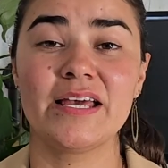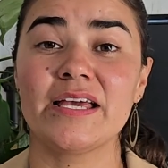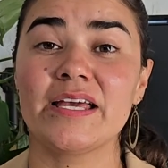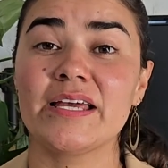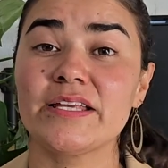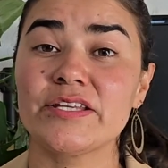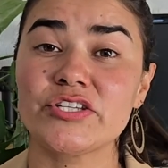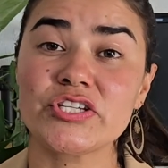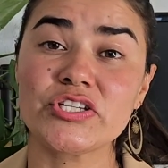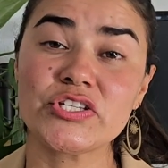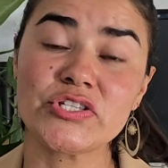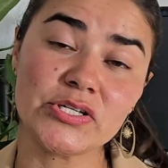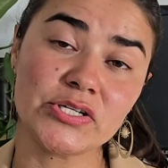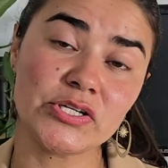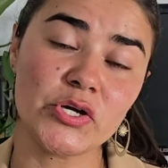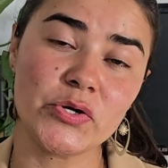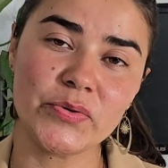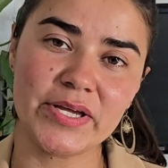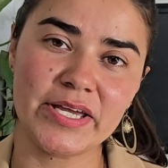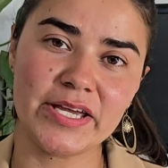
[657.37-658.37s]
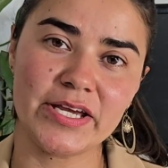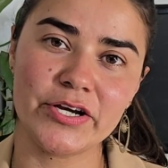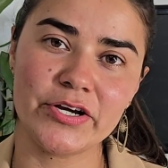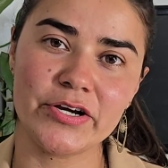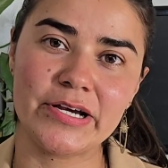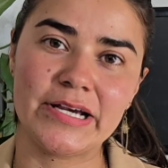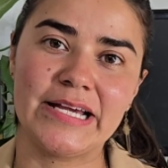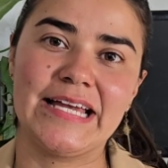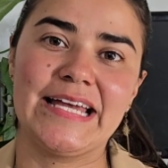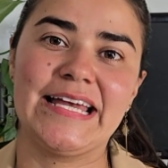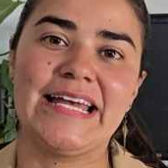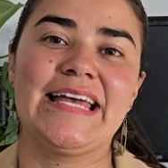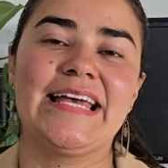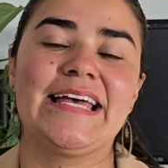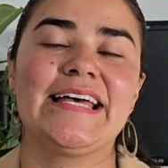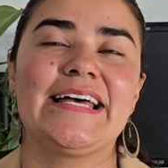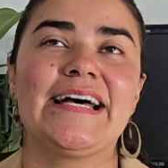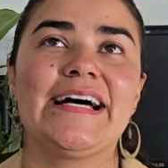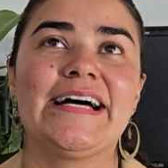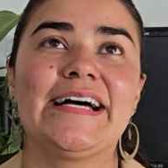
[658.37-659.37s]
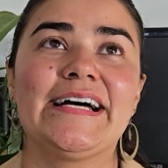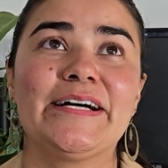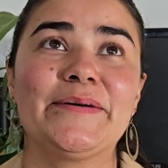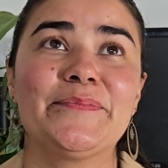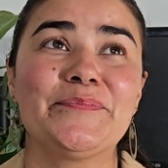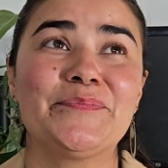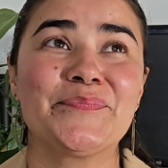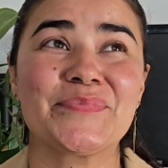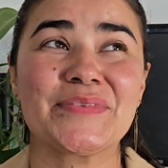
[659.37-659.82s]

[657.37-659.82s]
And just a note here, I